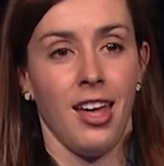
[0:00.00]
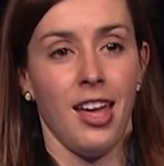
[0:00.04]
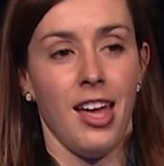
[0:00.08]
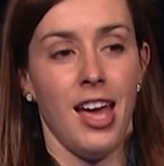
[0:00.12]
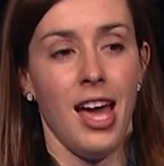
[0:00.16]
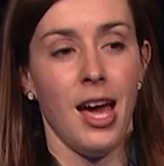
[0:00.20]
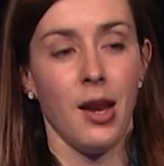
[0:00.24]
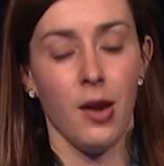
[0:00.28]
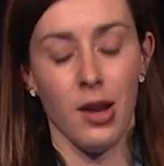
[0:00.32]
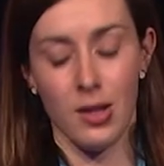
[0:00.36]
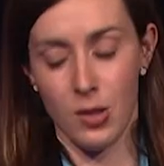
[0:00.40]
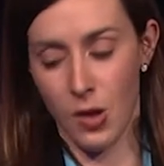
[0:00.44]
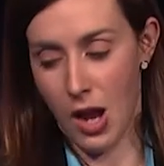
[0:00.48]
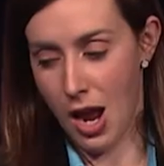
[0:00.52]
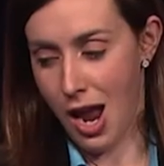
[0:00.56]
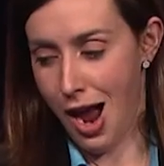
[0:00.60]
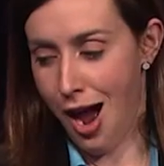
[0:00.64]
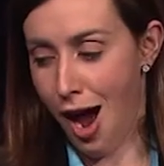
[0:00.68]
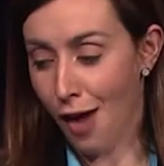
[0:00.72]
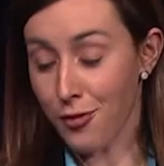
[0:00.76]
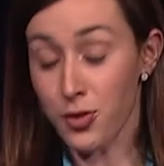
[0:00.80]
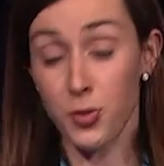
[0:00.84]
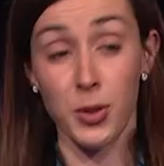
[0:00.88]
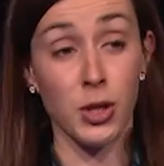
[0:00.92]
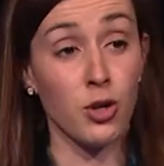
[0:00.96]
And
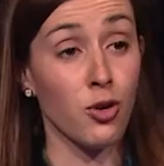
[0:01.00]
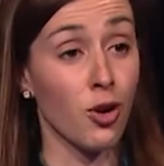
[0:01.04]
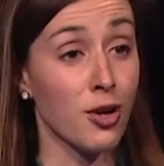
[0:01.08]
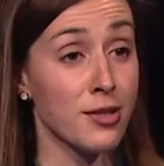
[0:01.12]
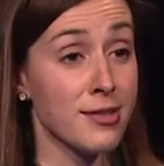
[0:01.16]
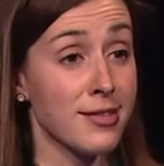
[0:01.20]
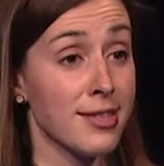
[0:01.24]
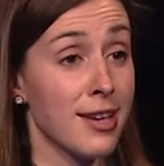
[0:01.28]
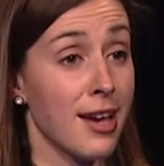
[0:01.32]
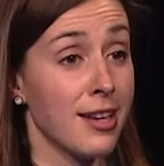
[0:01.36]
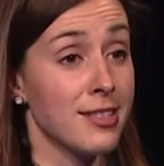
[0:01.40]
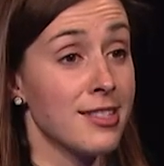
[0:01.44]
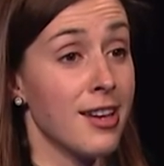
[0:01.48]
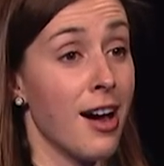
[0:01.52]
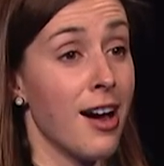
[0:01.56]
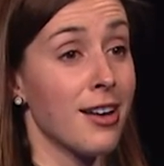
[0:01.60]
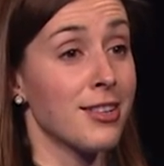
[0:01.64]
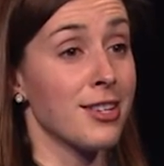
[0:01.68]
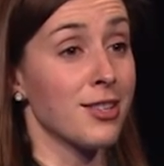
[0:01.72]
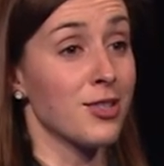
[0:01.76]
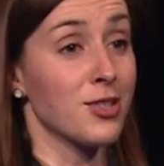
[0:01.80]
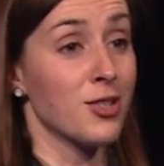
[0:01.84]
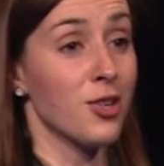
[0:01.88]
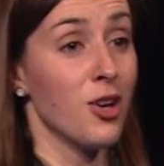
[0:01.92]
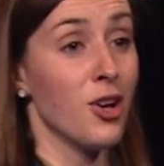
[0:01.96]
after we crossed the
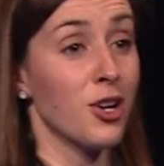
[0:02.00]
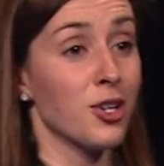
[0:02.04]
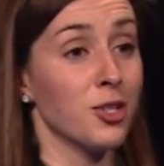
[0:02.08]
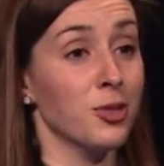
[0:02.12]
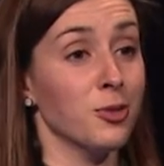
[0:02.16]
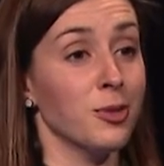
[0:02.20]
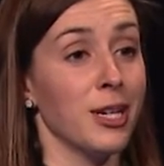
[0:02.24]
Antarctic Circle,